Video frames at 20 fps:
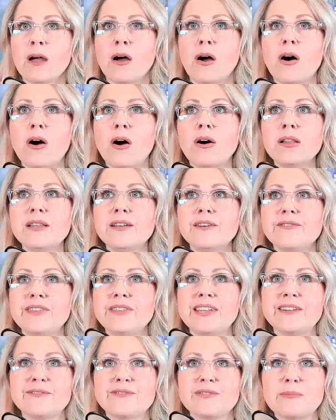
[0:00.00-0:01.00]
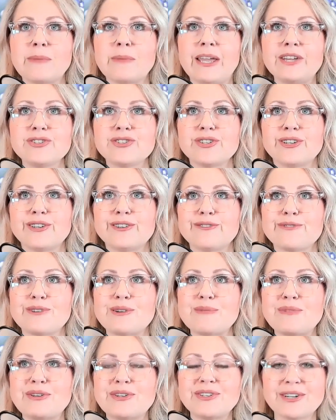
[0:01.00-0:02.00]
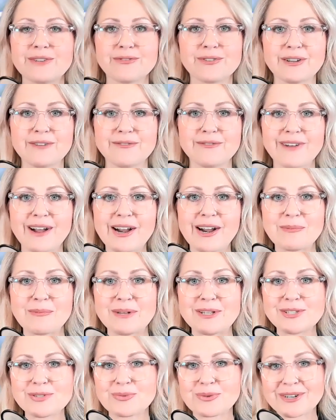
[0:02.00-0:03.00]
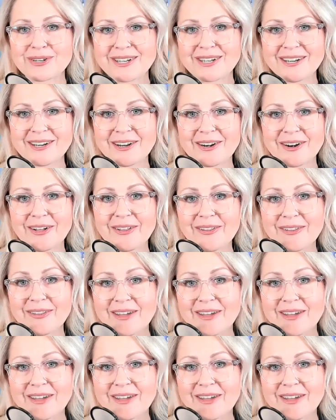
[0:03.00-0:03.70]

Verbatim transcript: all of the information from your different environments, working in a,